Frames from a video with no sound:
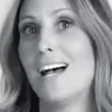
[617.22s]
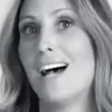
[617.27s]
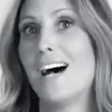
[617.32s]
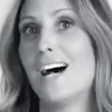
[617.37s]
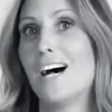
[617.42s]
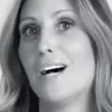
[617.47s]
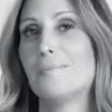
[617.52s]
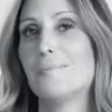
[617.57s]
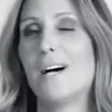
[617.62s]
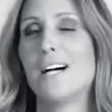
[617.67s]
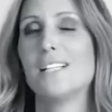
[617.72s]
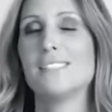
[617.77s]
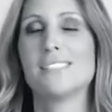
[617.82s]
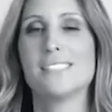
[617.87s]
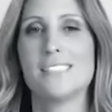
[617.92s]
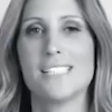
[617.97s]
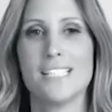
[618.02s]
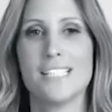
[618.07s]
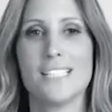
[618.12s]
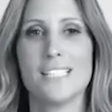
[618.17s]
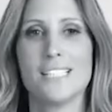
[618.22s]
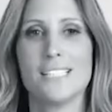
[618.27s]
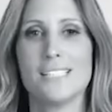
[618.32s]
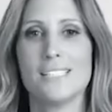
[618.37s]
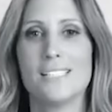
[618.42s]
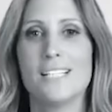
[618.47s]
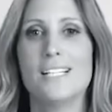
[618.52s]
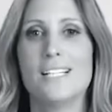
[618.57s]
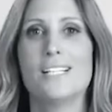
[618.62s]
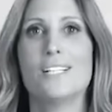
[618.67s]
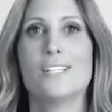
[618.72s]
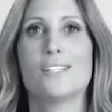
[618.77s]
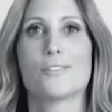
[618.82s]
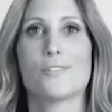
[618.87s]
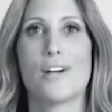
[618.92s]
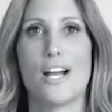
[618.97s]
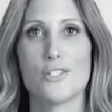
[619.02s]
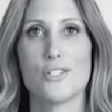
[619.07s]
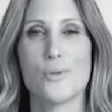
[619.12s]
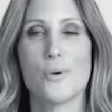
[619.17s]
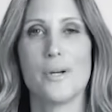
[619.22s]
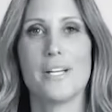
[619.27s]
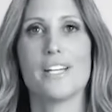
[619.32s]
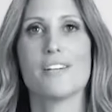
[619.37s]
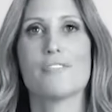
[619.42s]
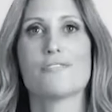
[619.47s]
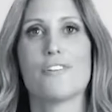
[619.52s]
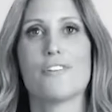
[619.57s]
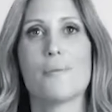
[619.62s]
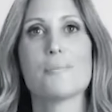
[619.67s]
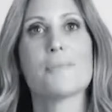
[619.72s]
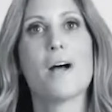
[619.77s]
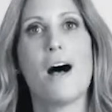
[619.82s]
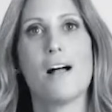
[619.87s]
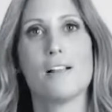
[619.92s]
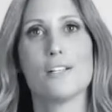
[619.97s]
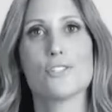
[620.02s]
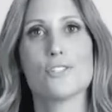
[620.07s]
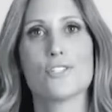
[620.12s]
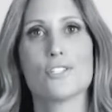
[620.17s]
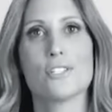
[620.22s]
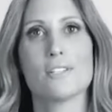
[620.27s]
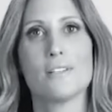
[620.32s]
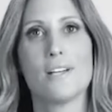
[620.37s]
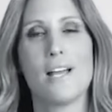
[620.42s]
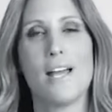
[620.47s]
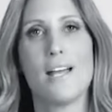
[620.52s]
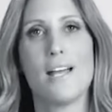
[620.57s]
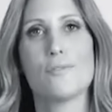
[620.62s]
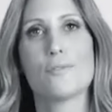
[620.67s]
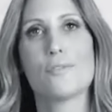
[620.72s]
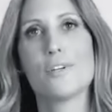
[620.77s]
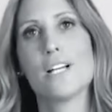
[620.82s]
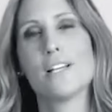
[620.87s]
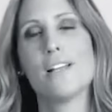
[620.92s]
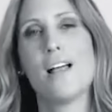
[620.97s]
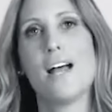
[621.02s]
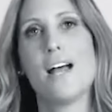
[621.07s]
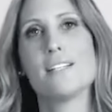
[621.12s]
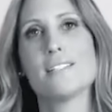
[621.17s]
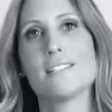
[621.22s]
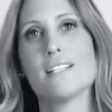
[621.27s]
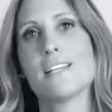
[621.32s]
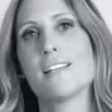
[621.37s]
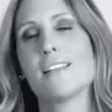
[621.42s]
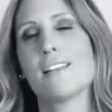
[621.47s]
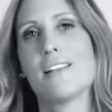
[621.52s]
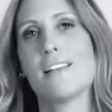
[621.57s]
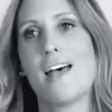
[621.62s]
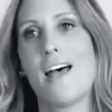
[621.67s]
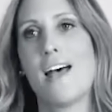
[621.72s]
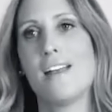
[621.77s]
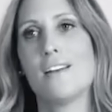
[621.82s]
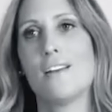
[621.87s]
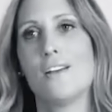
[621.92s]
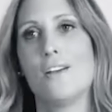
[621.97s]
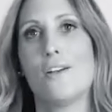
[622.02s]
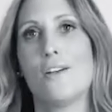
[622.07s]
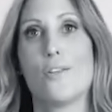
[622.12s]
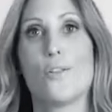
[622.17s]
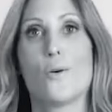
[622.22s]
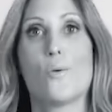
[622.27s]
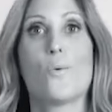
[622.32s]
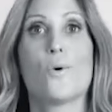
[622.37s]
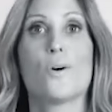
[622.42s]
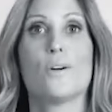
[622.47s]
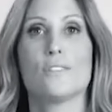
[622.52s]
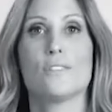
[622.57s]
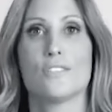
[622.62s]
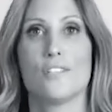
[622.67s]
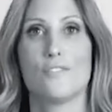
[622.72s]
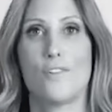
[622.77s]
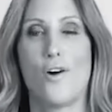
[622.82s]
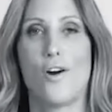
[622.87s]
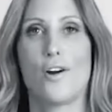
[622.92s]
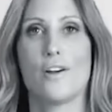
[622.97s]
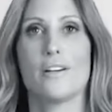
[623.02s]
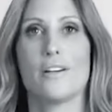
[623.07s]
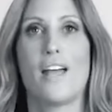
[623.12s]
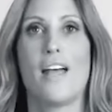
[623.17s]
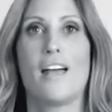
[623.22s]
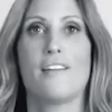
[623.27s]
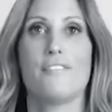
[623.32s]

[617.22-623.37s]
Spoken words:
Stephanie became a convenient scapegoat. Allegations emerged that her company had received millions of dollars